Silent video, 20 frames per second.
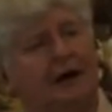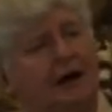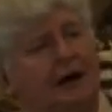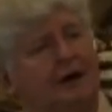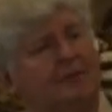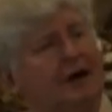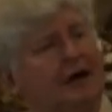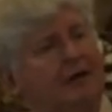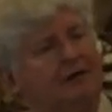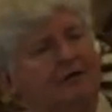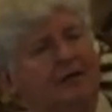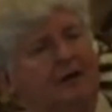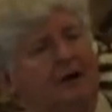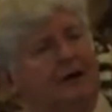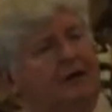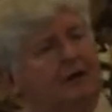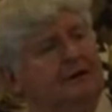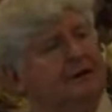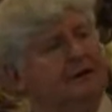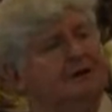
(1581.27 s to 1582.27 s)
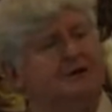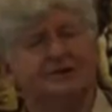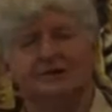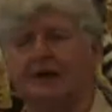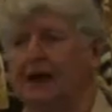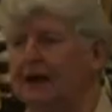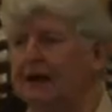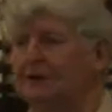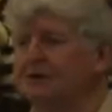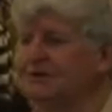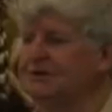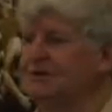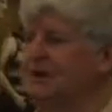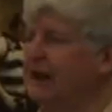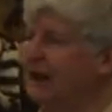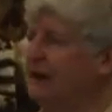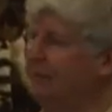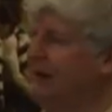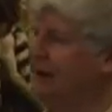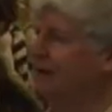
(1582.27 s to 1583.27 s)
I'm now finding these towns are
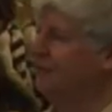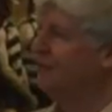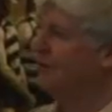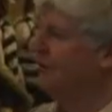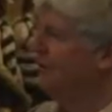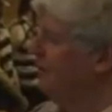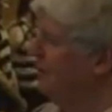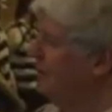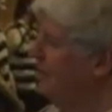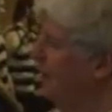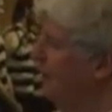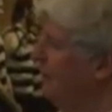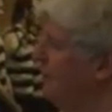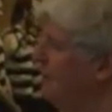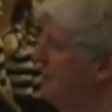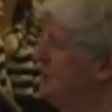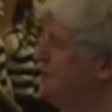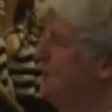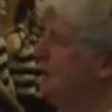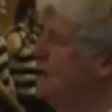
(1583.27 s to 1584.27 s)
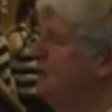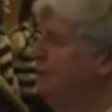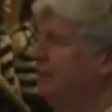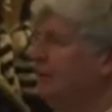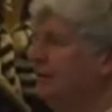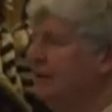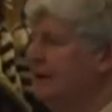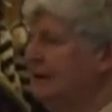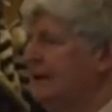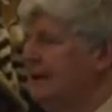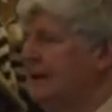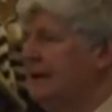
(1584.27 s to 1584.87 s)
now being driven by these people.